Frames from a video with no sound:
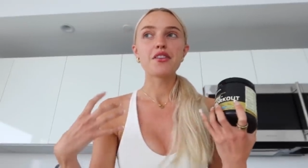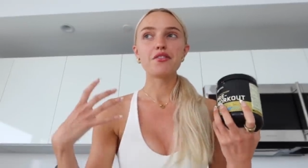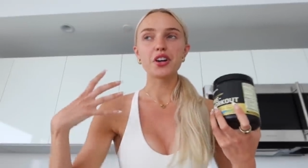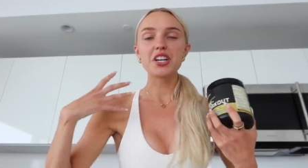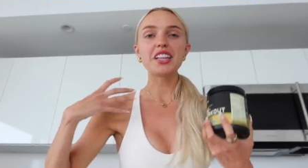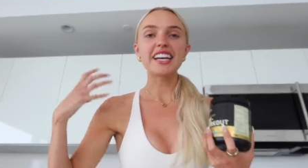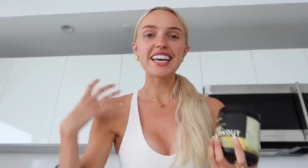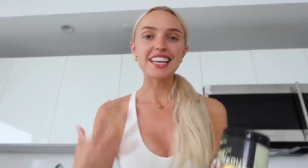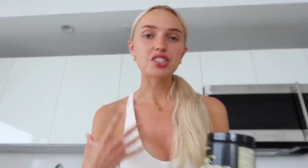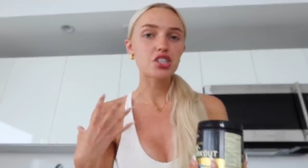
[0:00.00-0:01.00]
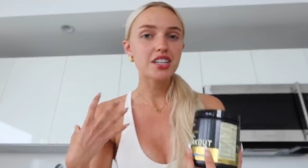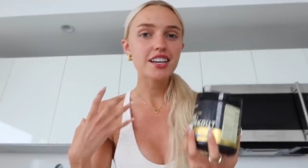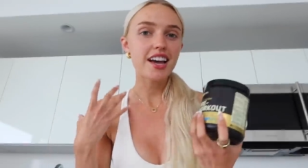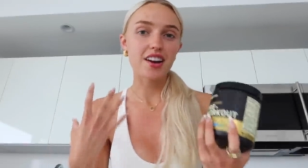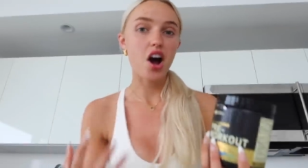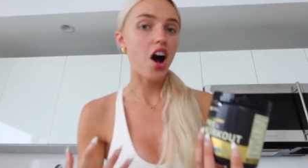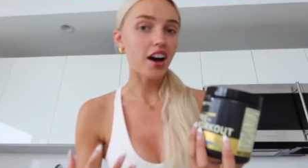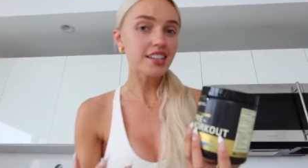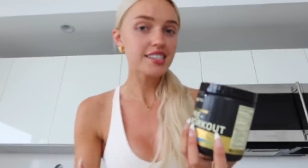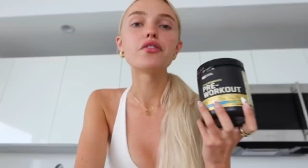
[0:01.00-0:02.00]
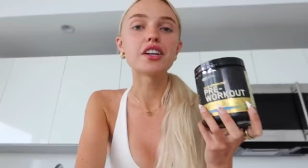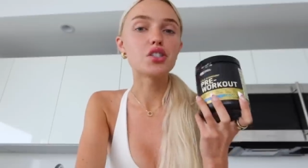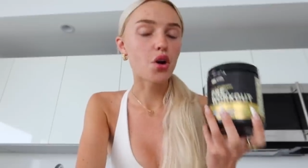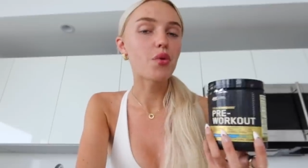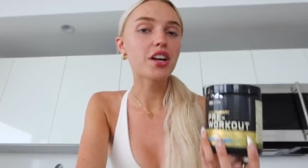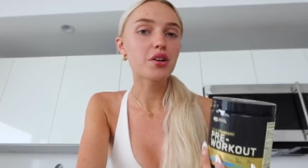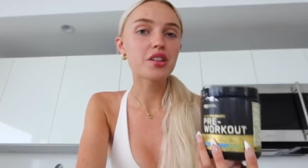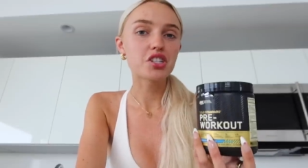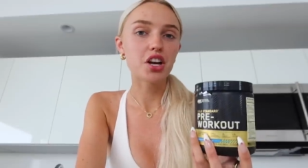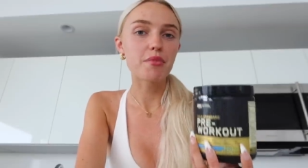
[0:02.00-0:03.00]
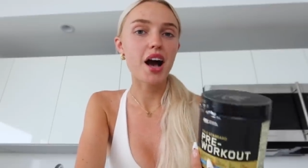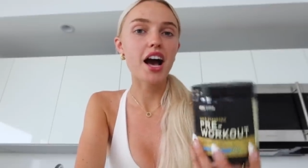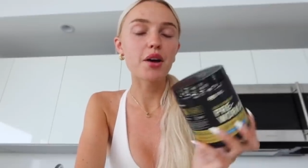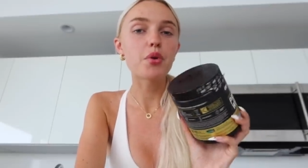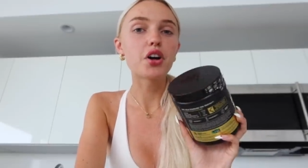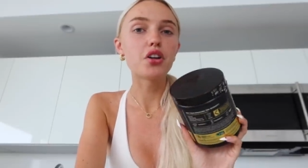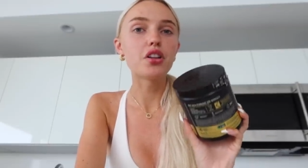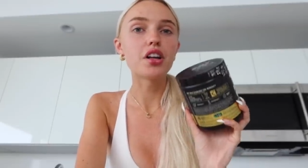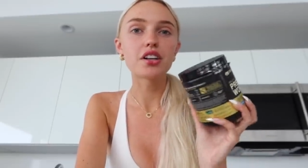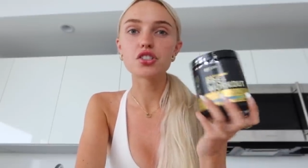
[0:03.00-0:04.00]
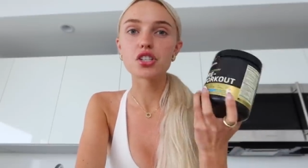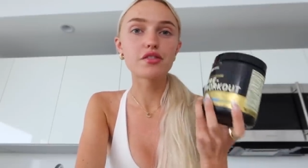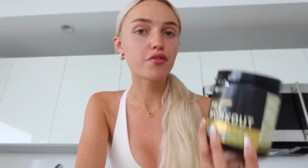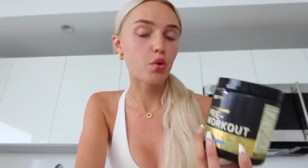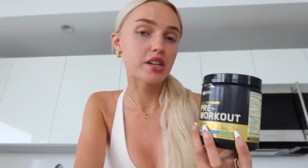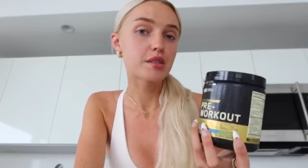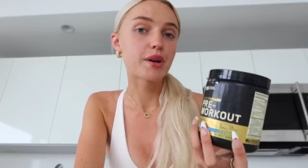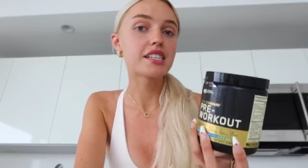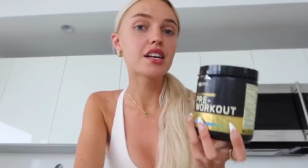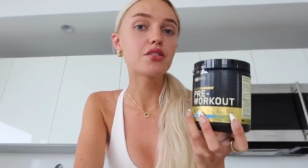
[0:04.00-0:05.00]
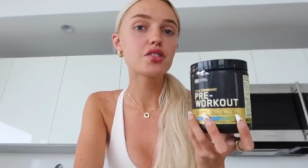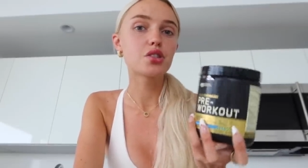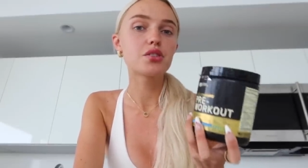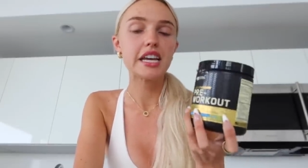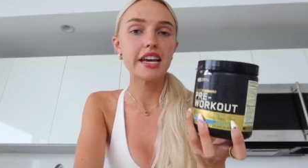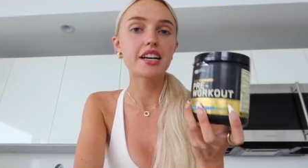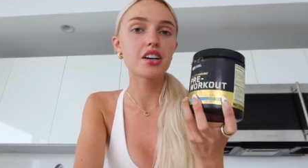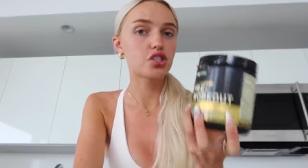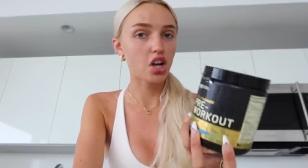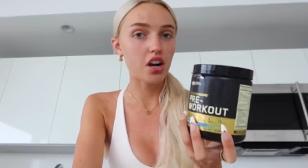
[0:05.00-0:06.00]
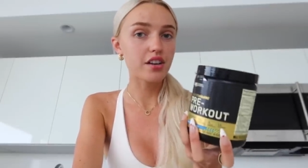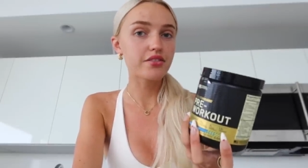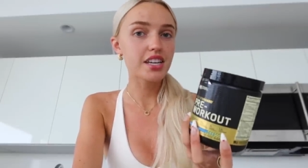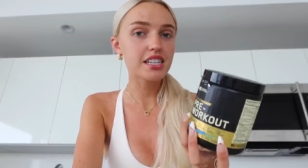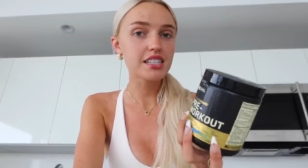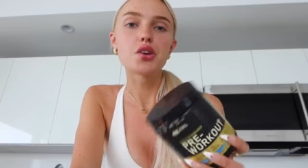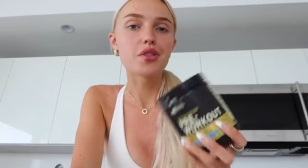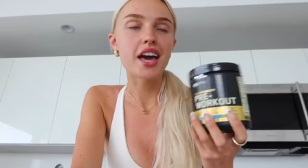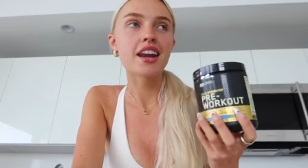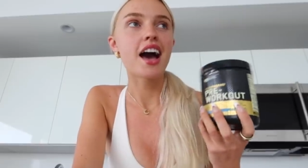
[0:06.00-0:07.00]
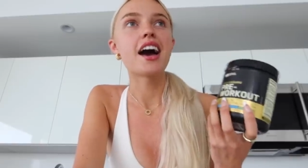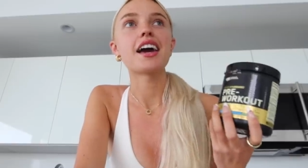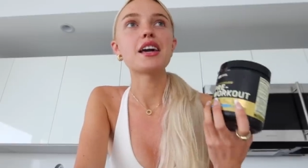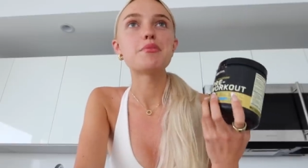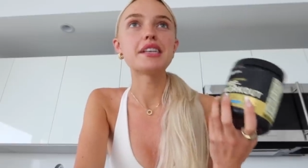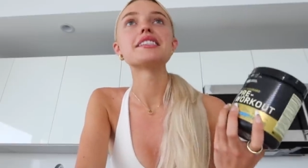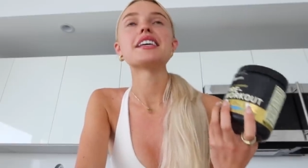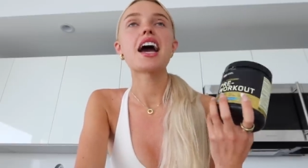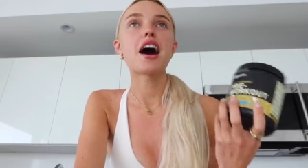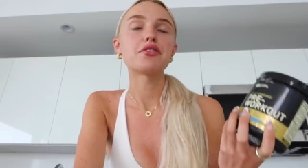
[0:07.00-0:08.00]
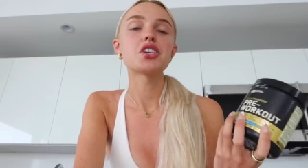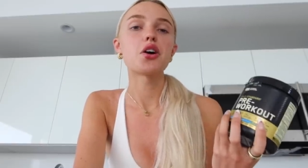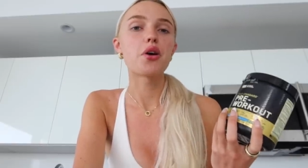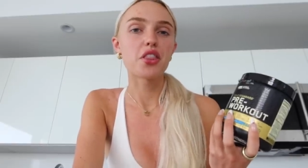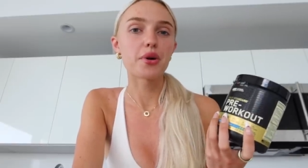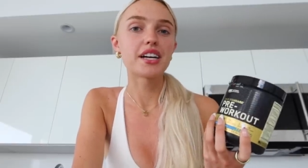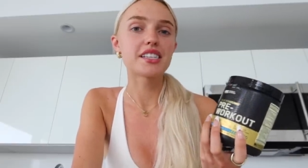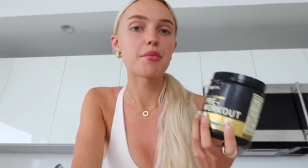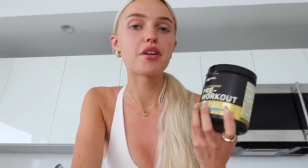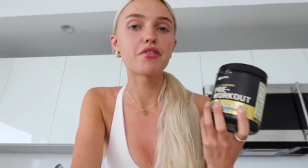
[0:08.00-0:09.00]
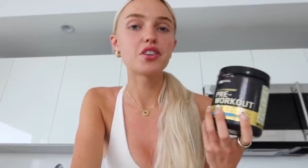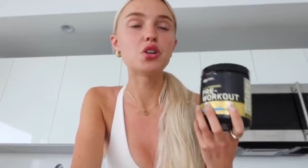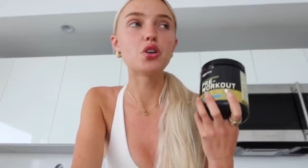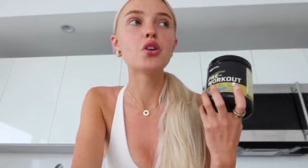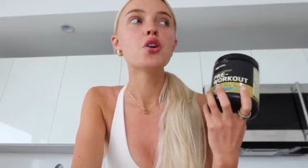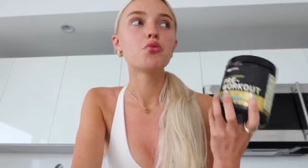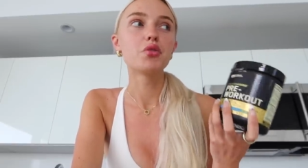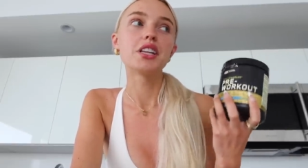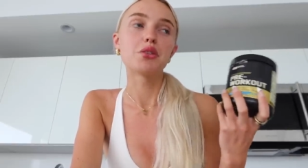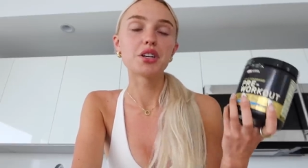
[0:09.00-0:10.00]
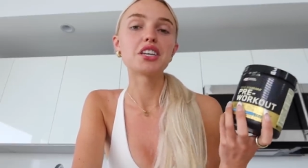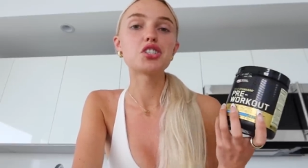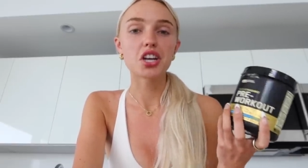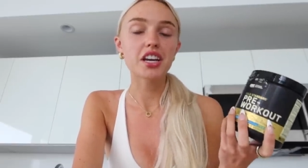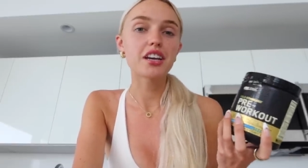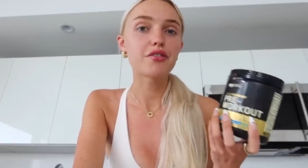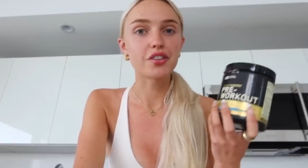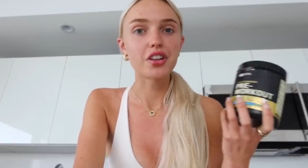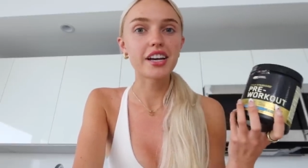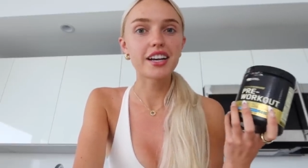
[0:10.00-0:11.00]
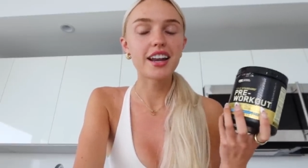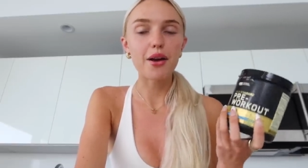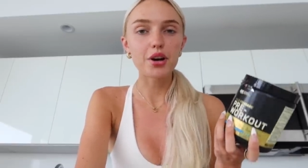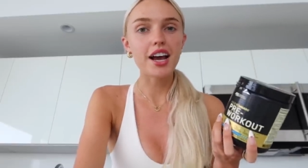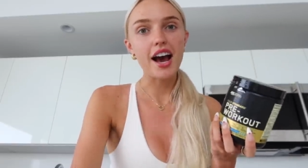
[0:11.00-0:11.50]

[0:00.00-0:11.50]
very like itchy and hot. If I don't want to go to the gym, I will just force myself to take a shot of this. So then I basically have to go. Otherwise I'm going to feel really, really shitty for like an hour and a